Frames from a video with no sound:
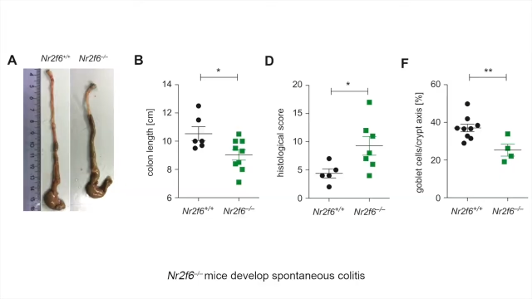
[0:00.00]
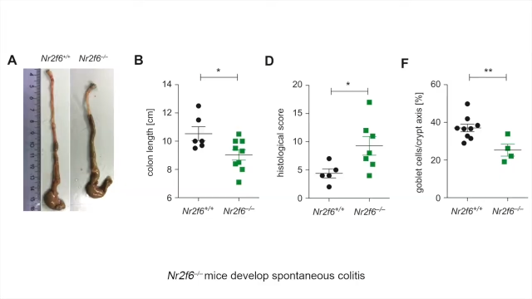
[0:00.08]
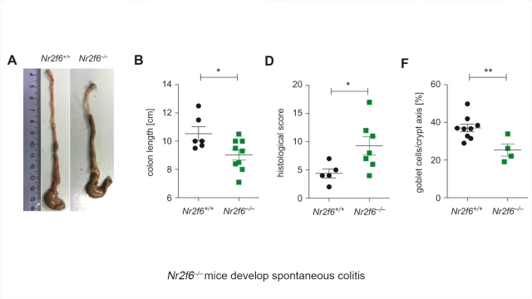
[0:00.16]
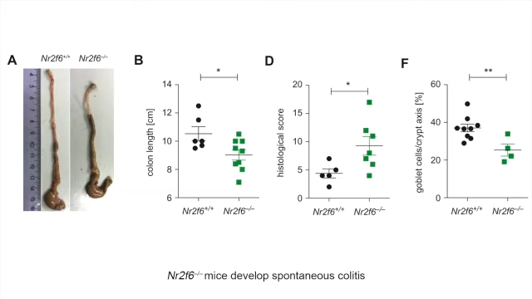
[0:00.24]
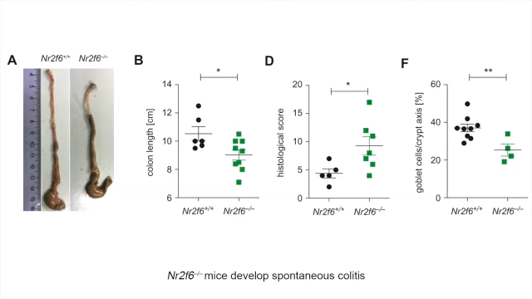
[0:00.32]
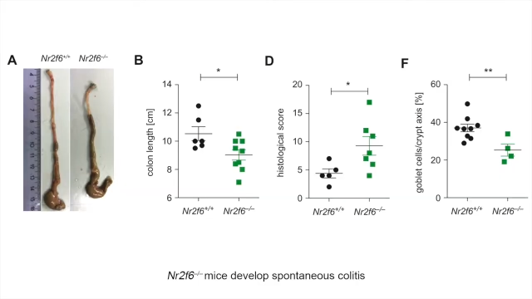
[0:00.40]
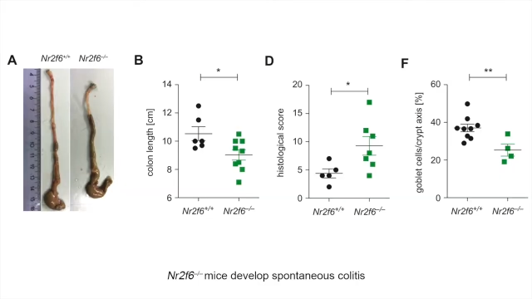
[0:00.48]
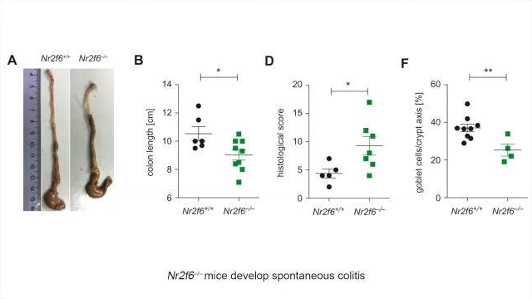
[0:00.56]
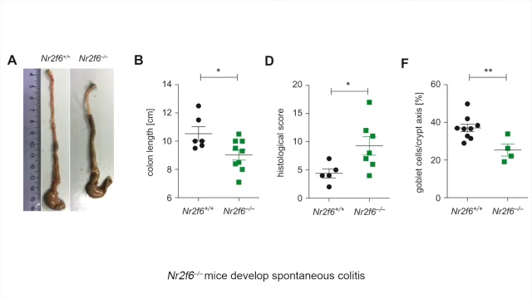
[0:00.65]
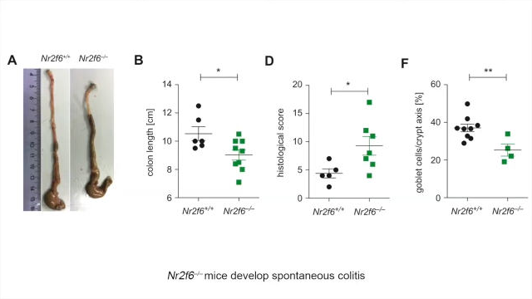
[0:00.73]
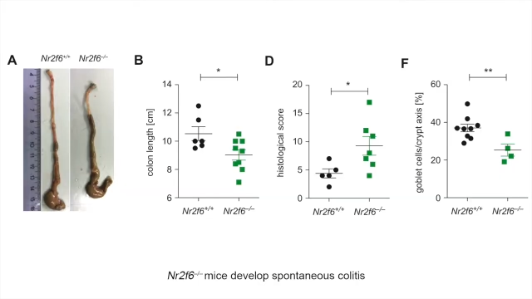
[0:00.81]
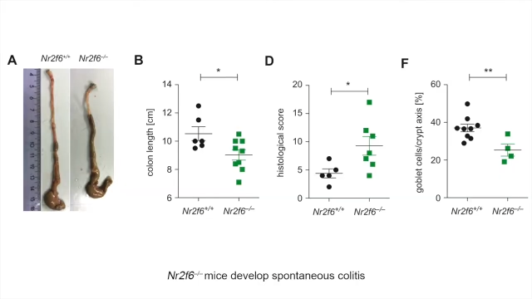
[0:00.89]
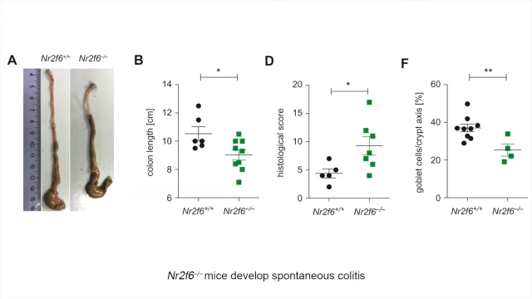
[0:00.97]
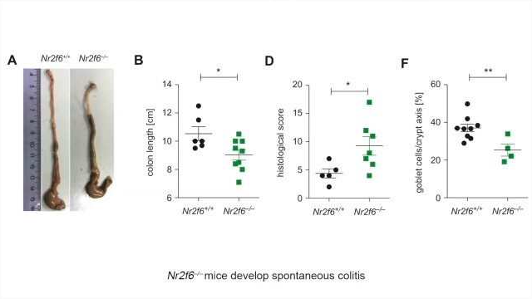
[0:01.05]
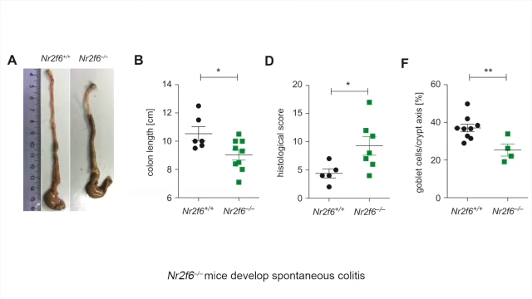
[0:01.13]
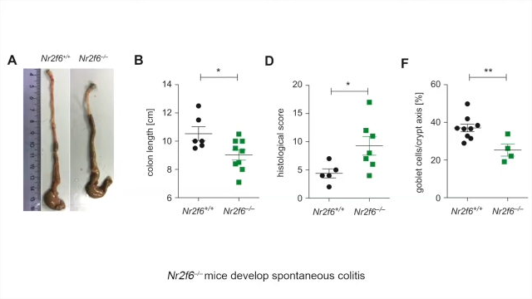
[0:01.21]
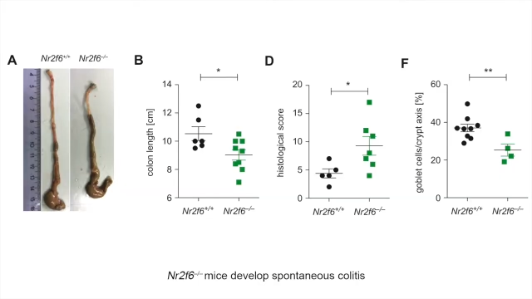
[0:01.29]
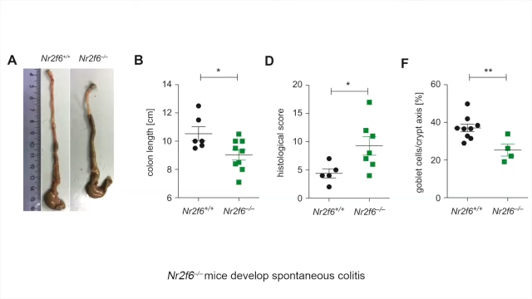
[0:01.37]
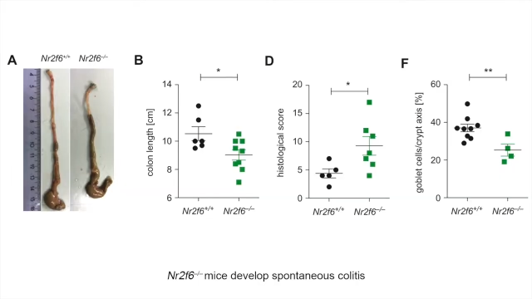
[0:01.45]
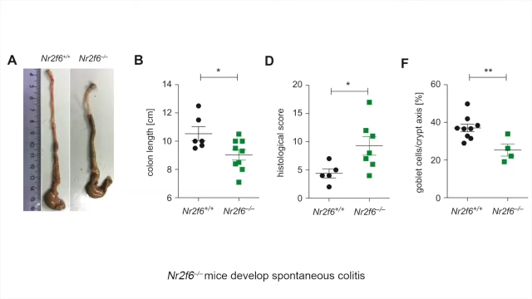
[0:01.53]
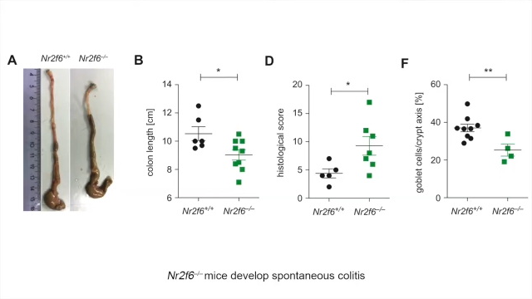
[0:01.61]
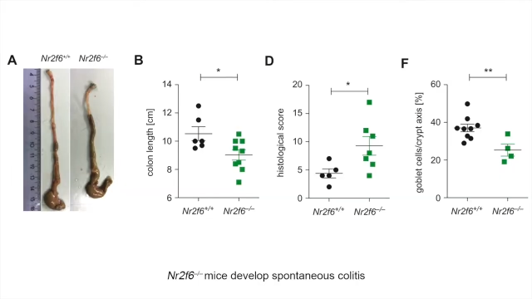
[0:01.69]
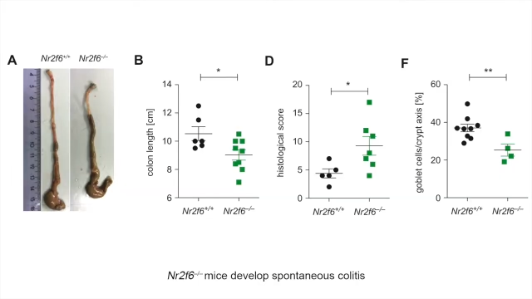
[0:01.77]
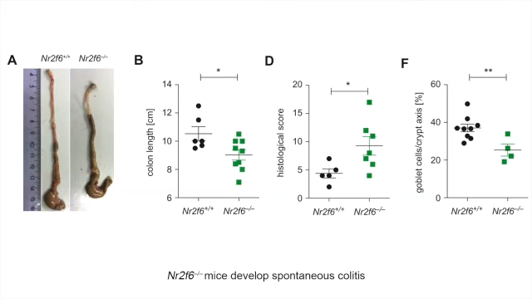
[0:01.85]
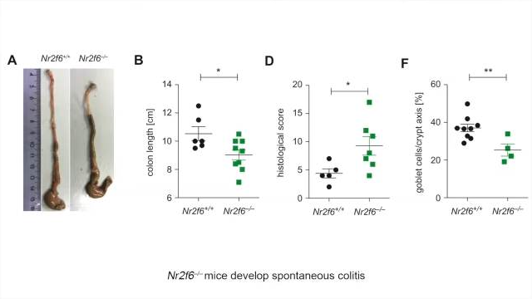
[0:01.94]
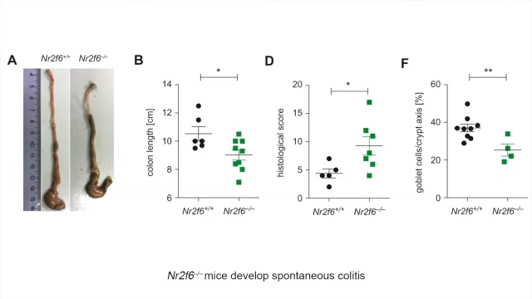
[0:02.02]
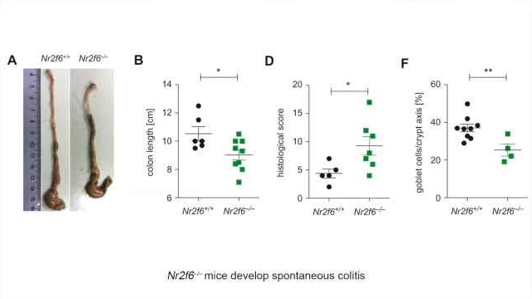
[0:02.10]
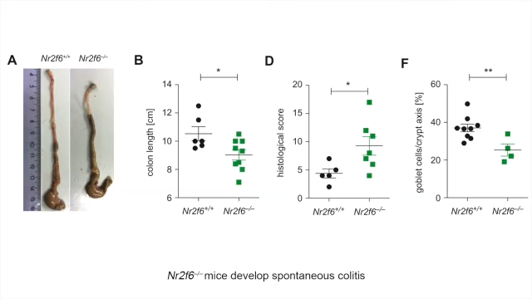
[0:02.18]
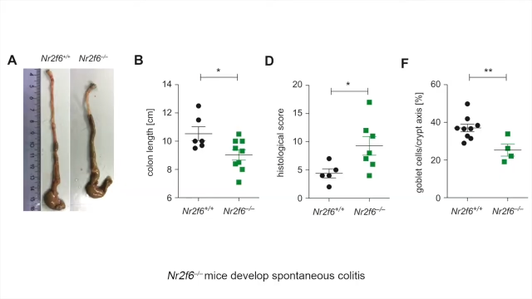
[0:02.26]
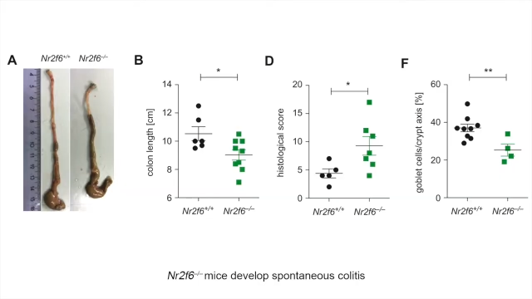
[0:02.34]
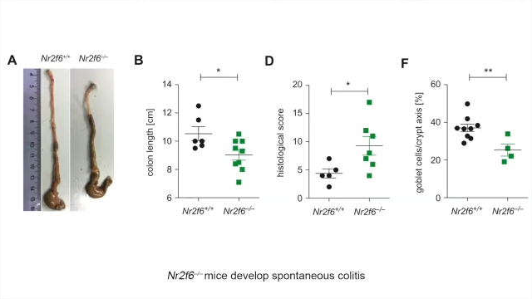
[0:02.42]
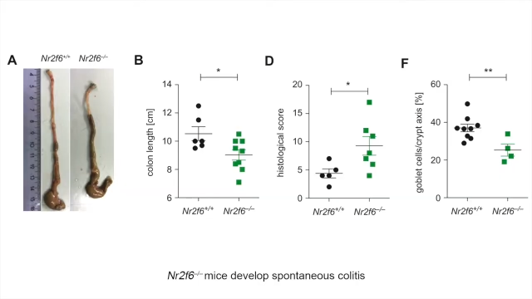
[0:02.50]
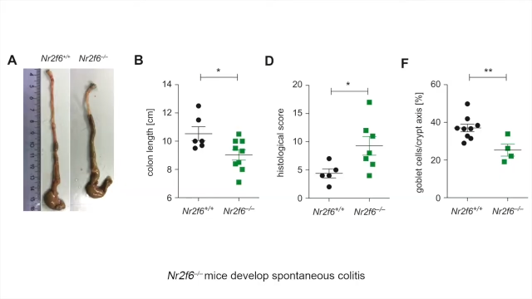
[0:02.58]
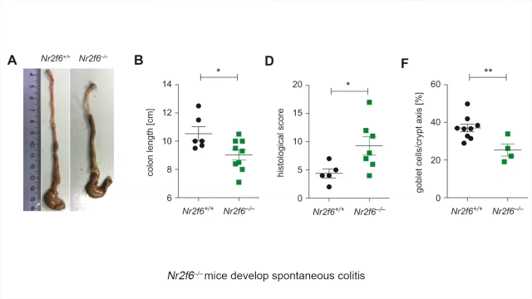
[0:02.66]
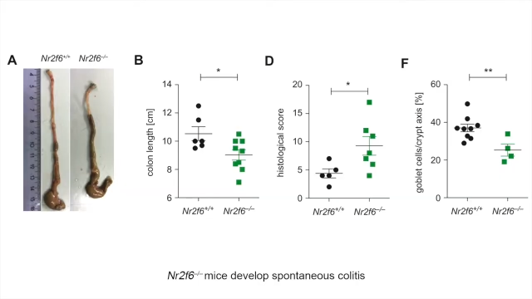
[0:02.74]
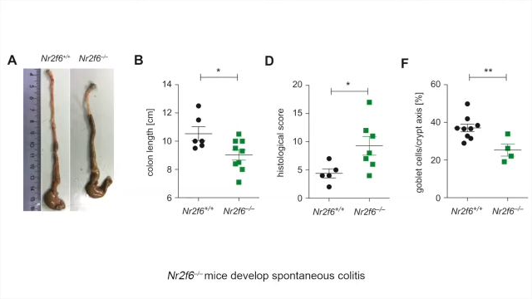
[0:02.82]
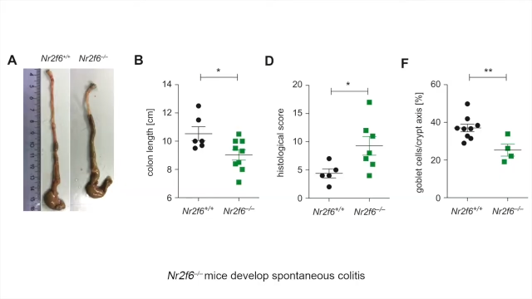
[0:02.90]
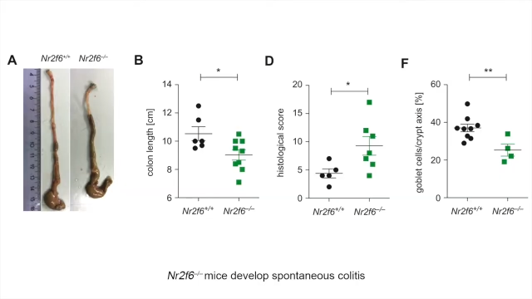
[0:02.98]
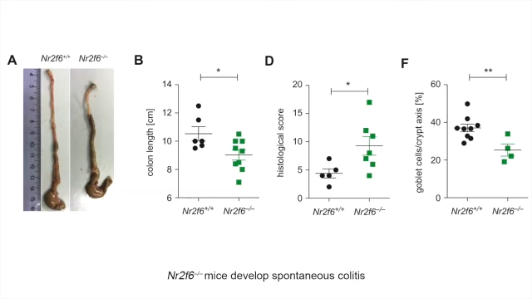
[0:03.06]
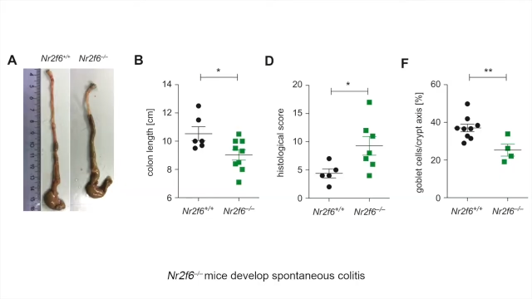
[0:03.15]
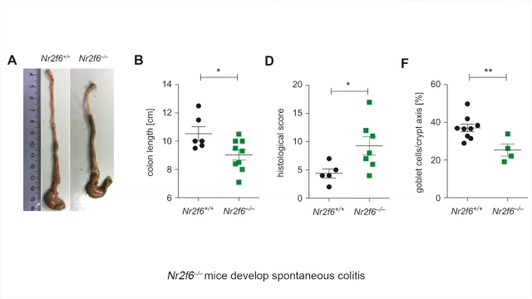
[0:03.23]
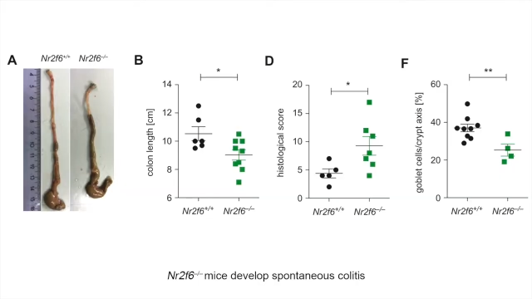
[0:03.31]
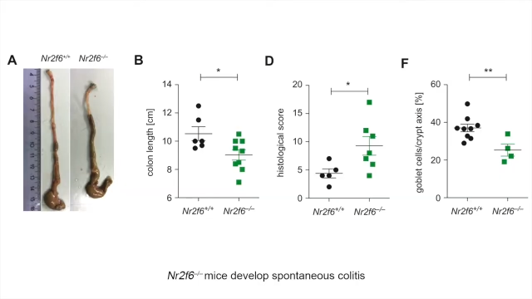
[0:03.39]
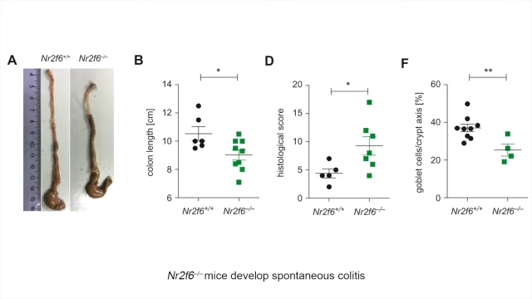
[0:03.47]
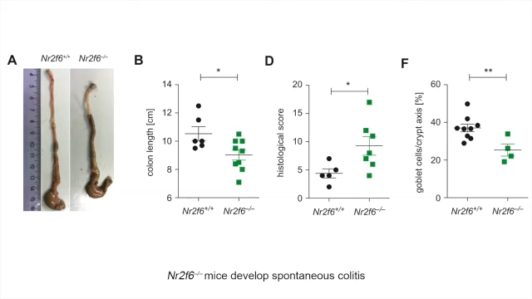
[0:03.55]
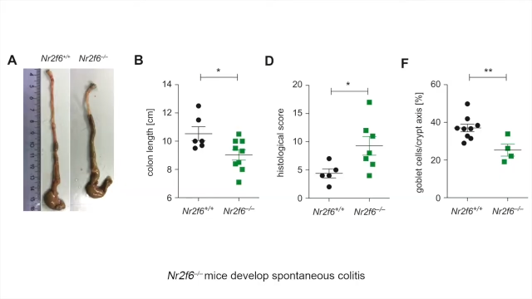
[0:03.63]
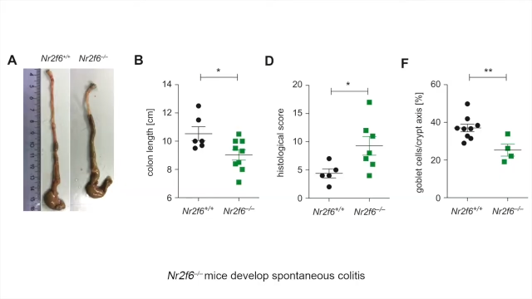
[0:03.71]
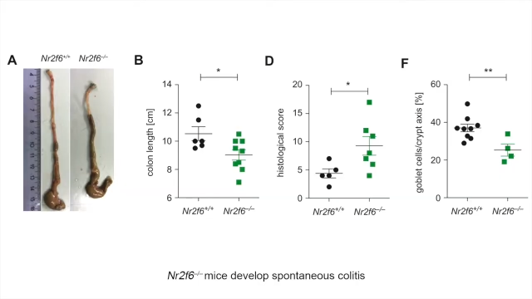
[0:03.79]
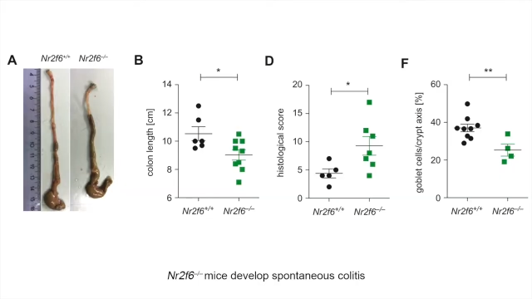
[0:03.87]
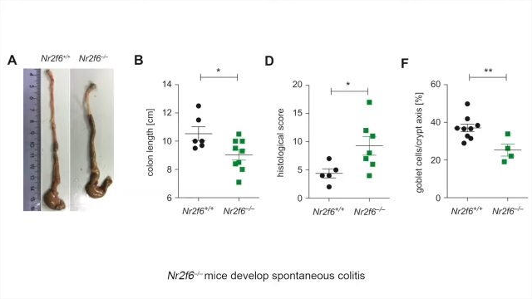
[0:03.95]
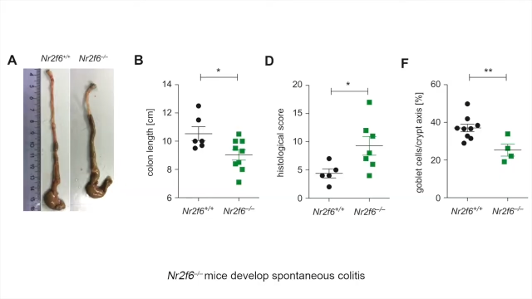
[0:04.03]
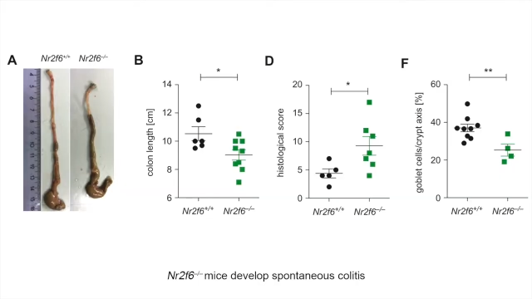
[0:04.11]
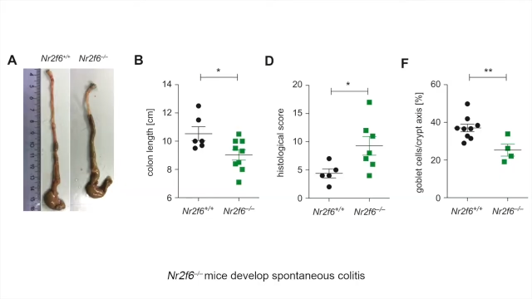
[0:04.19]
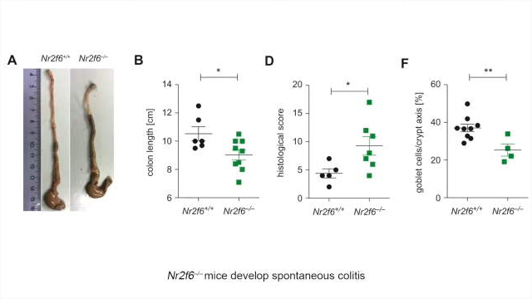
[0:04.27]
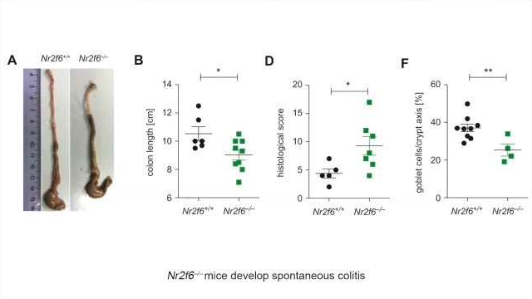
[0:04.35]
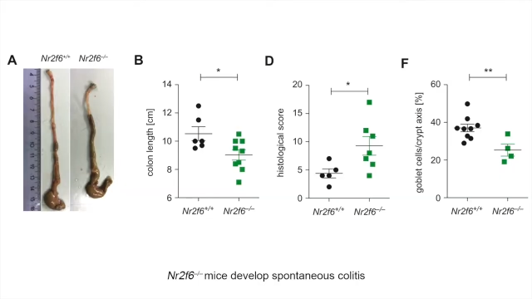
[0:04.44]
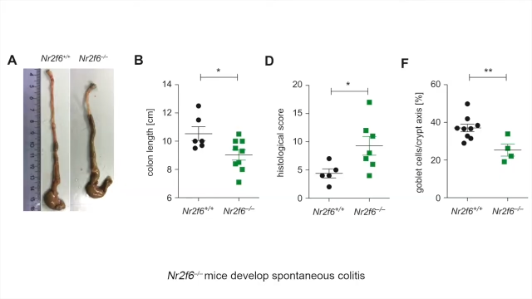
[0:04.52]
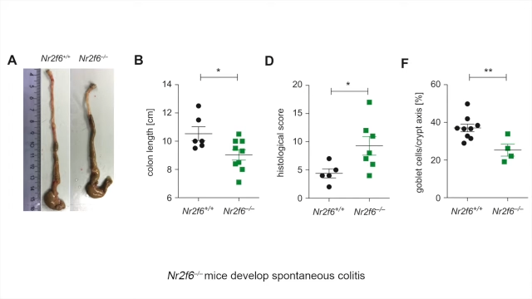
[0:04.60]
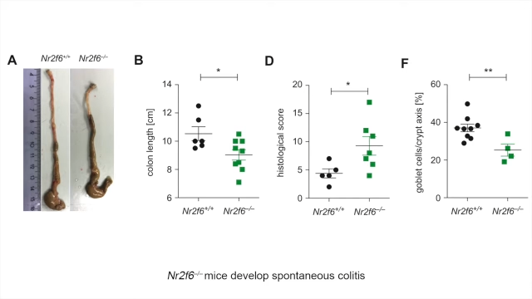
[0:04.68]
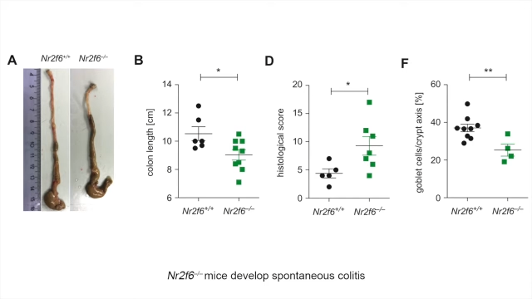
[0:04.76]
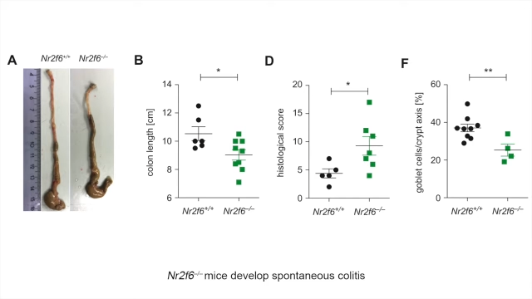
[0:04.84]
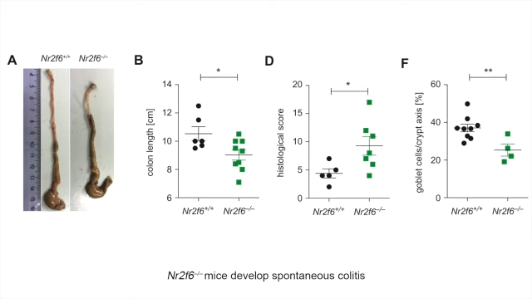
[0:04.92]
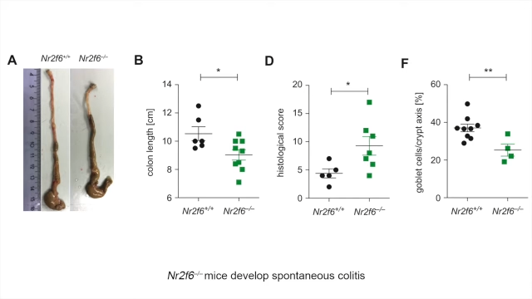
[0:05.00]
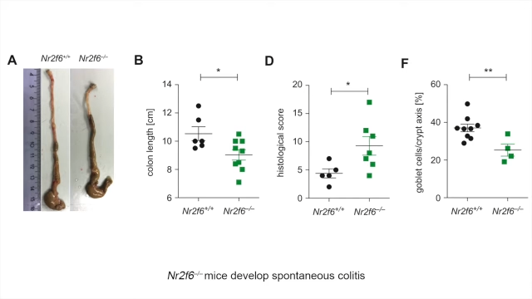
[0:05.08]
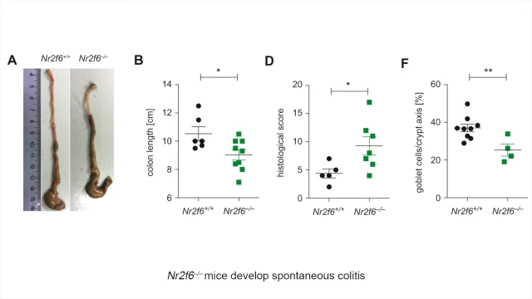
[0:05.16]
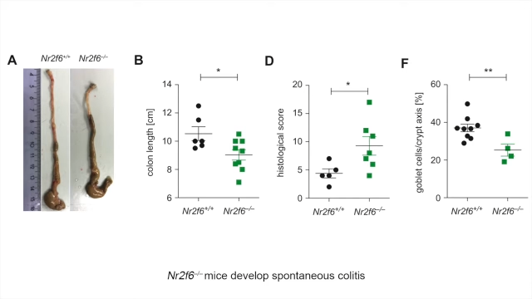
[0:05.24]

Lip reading: No face is visible, so there are no lips to read.